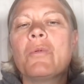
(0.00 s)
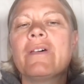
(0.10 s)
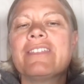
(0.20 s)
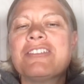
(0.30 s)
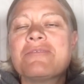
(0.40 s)

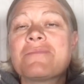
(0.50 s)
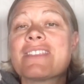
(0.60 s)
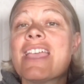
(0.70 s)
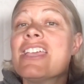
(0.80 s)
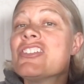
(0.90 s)

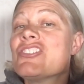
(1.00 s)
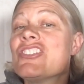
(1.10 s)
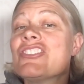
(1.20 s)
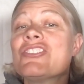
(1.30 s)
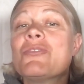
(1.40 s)
Williams.
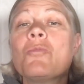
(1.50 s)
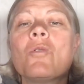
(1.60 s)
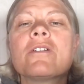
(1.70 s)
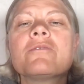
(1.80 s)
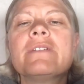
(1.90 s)
She's an
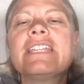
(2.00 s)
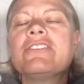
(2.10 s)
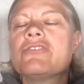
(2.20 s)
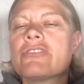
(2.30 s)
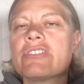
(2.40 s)
award winning
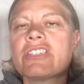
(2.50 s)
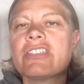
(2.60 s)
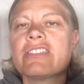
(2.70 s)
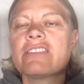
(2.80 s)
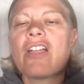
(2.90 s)

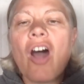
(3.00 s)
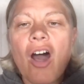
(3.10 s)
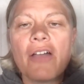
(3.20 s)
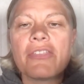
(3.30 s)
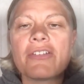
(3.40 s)
nutritionist,
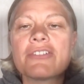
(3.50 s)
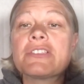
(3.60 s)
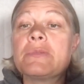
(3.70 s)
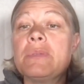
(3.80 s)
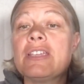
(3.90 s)
author,
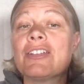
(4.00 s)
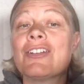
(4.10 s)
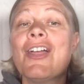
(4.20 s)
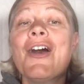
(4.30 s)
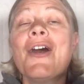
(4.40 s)

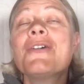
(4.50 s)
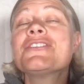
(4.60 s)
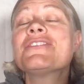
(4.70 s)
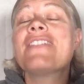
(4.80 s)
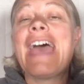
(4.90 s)
speaker,
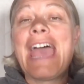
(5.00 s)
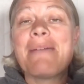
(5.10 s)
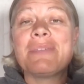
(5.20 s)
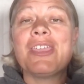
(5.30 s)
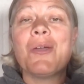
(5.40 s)
host of the
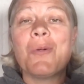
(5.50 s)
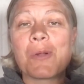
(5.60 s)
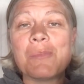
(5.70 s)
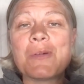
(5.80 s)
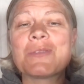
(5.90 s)
Happy
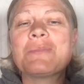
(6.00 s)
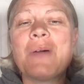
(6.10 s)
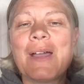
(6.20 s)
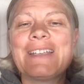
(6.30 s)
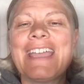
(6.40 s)
Hormones
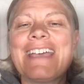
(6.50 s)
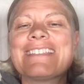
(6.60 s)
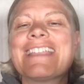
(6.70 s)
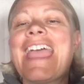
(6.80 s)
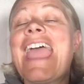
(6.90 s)

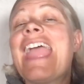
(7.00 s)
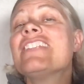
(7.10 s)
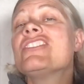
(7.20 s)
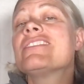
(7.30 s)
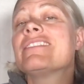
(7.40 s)
podcast,
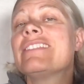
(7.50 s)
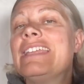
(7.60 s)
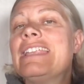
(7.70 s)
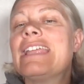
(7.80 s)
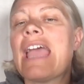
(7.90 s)
and she's a
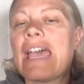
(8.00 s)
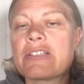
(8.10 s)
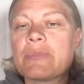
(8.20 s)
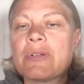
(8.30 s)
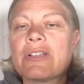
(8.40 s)
leading
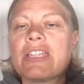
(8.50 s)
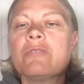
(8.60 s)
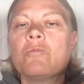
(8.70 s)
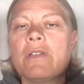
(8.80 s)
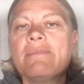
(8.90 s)
expert
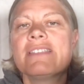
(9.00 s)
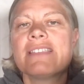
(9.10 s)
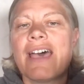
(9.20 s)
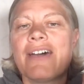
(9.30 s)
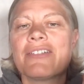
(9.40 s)
in
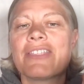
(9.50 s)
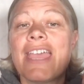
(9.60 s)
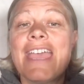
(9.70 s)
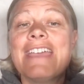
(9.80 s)
women's health.